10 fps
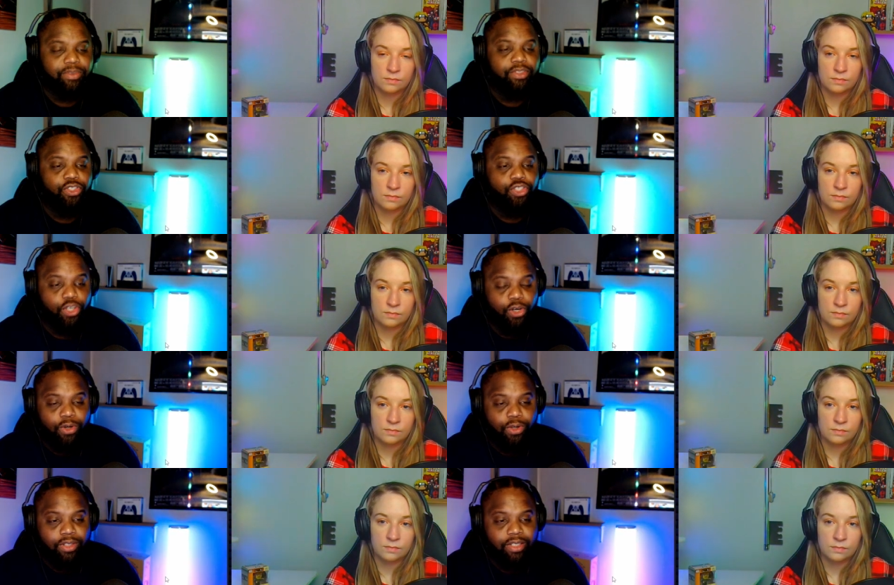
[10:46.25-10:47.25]

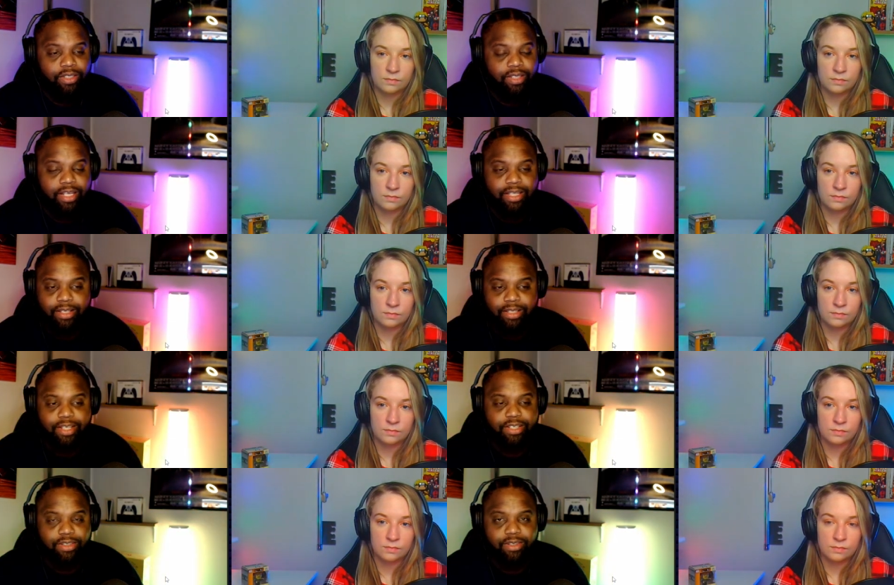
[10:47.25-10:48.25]
Speaker 1: Joel in the
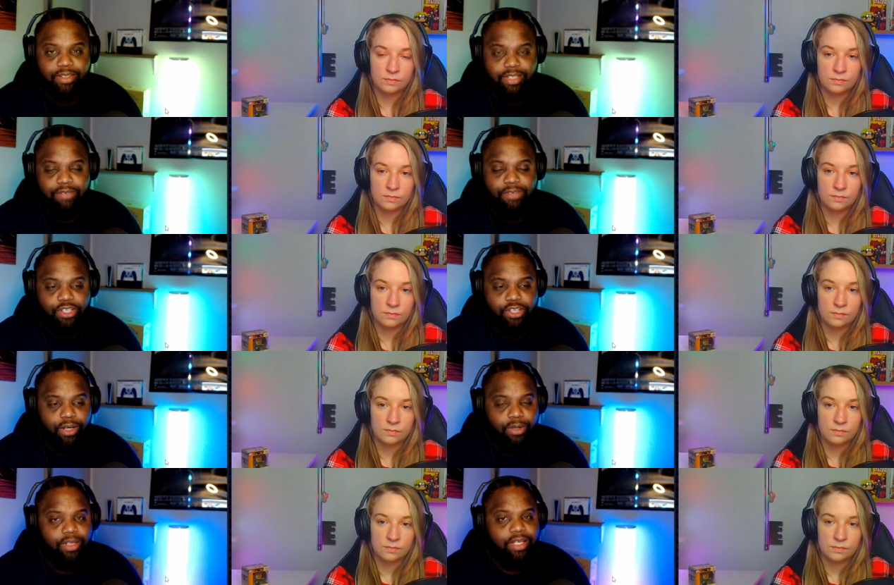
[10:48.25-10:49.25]
this TV
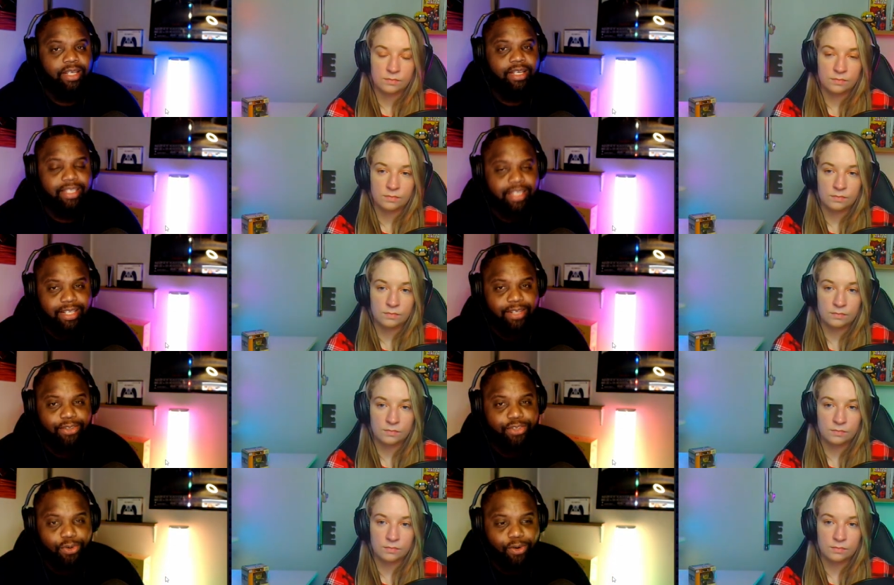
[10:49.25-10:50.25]
show kill
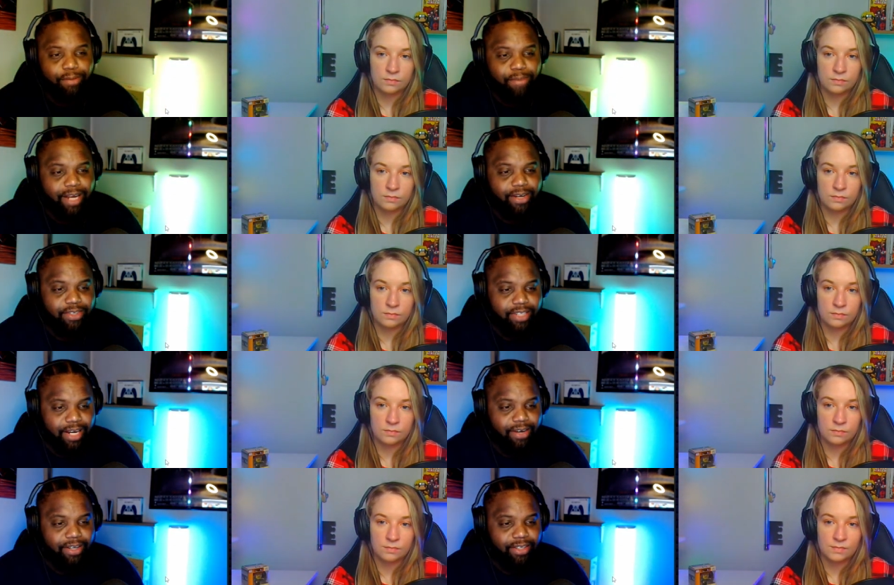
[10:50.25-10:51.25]
Troy Baker's
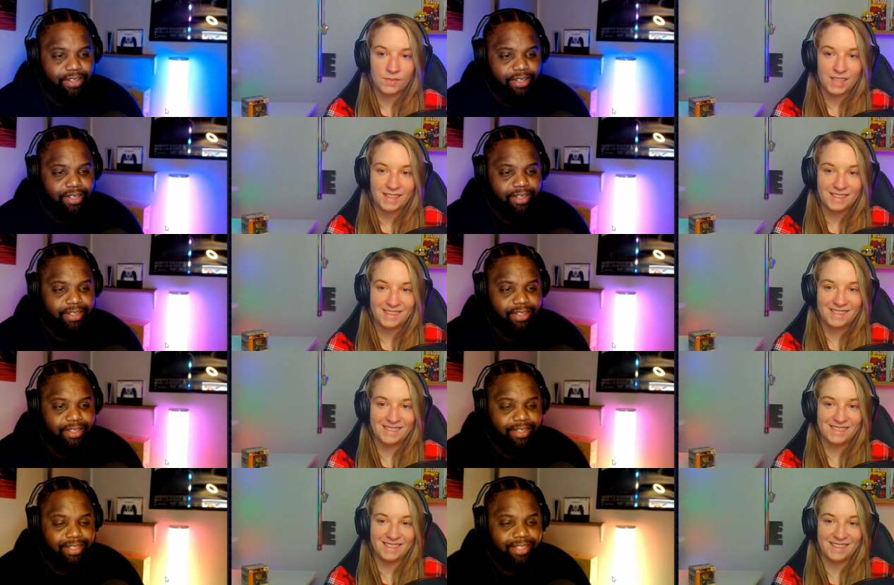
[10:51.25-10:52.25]
character
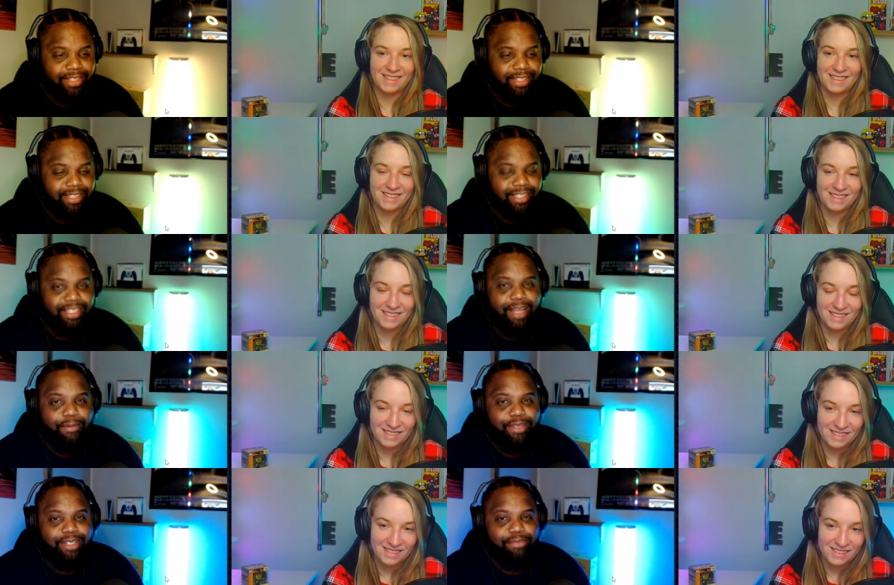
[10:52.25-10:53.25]
that
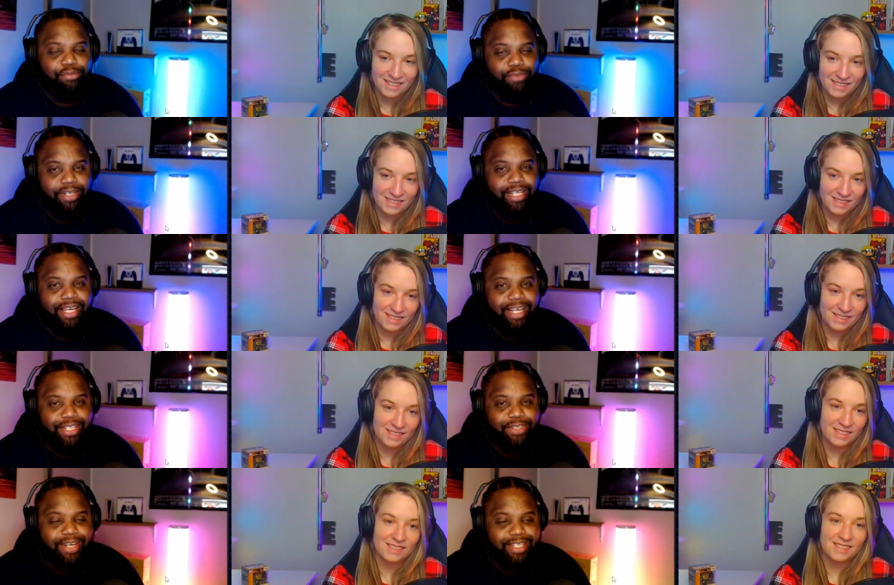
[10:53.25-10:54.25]
was a pretty
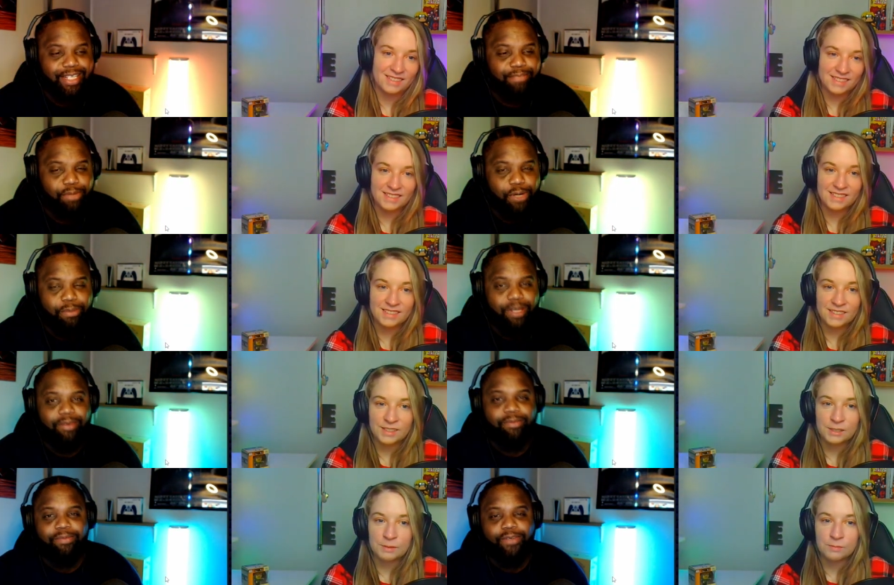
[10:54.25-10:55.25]
interesting moment
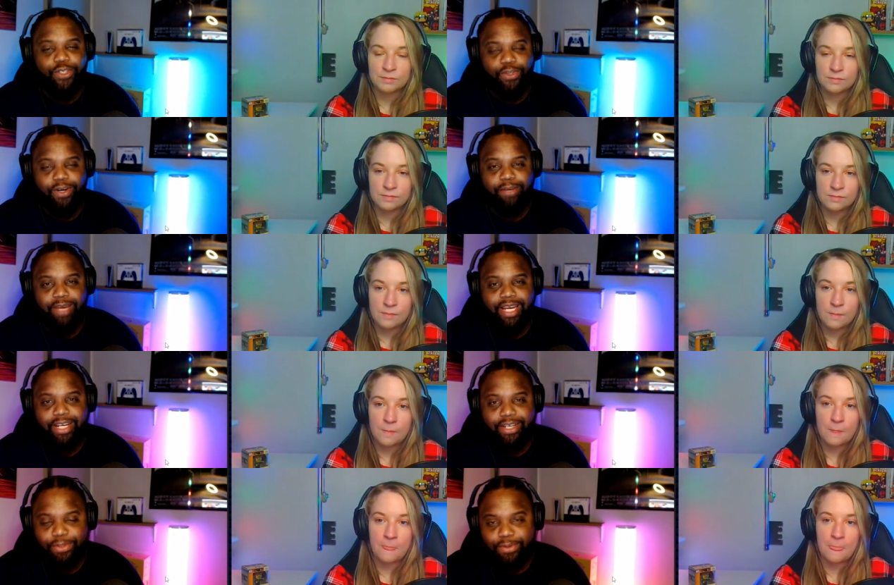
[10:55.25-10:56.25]
for Troy
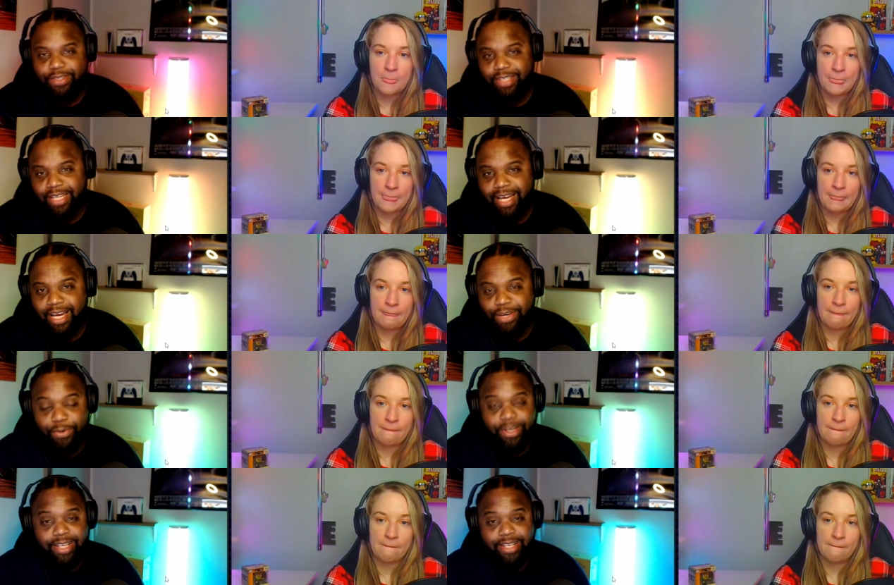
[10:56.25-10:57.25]
Baker, who is the guy who
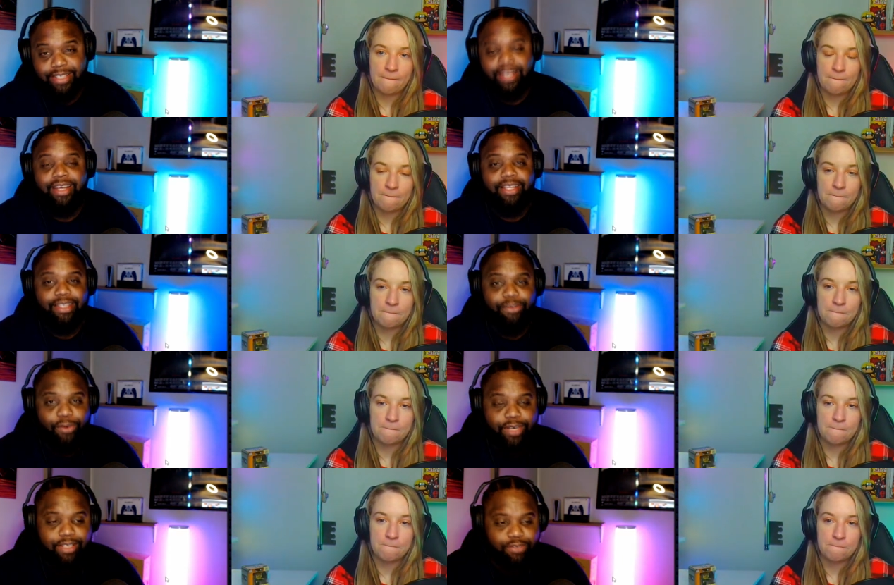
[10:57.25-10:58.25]
is the
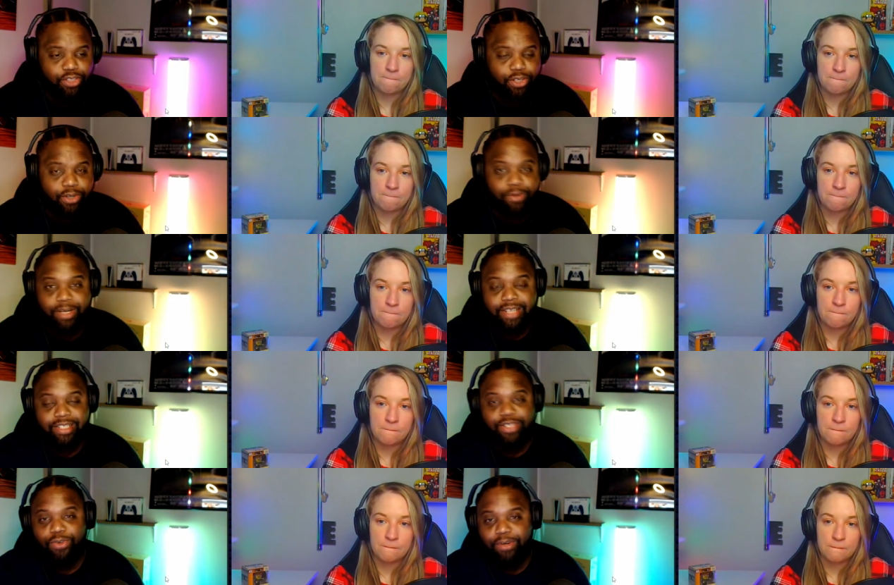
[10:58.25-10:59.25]
voice of Joel. When I
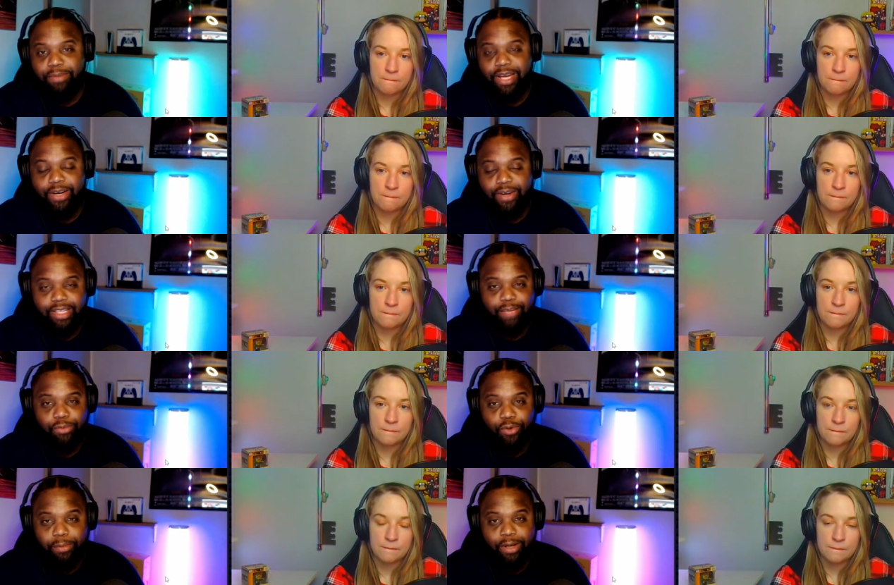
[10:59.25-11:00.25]
see Troy Baker, I think
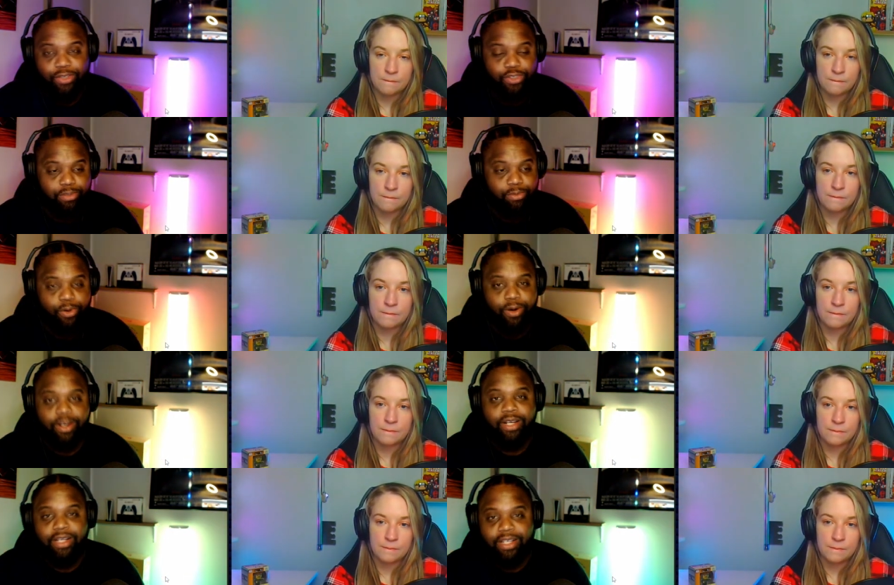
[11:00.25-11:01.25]
more about more
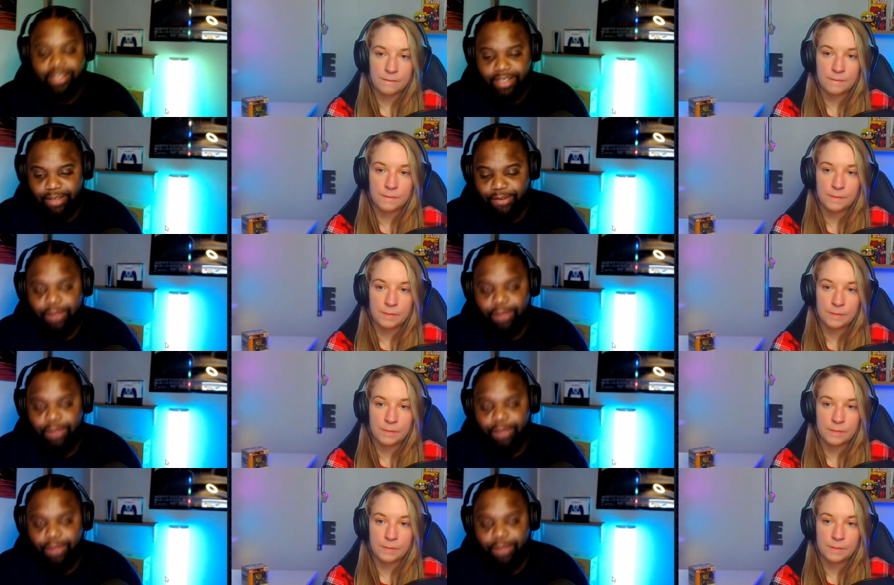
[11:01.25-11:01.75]
of him